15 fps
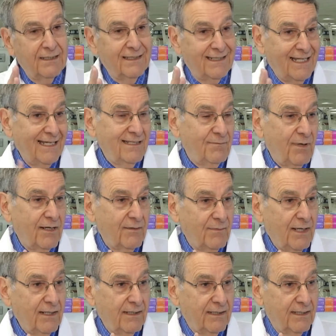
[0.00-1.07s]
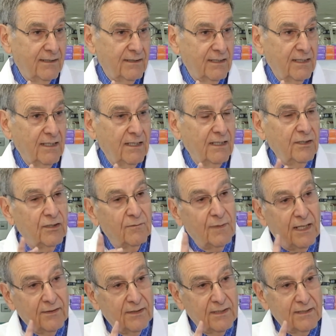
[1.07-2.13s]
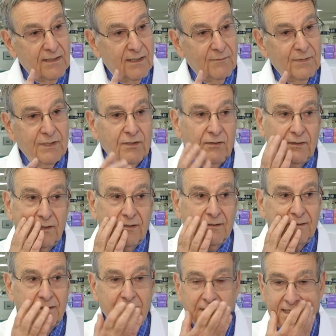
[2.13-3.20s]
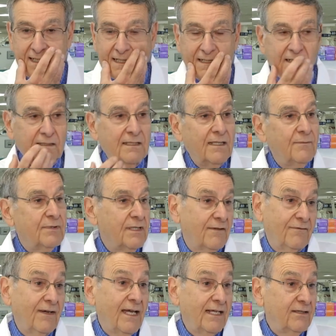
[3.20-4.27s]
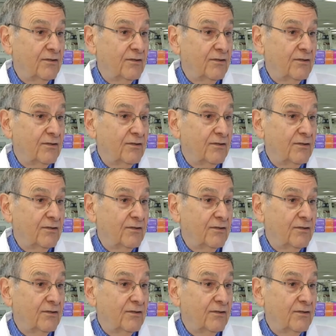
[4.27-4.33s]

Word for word: The nice part about it is your mouth is numb, but you don't. Your cheek and lips are fine.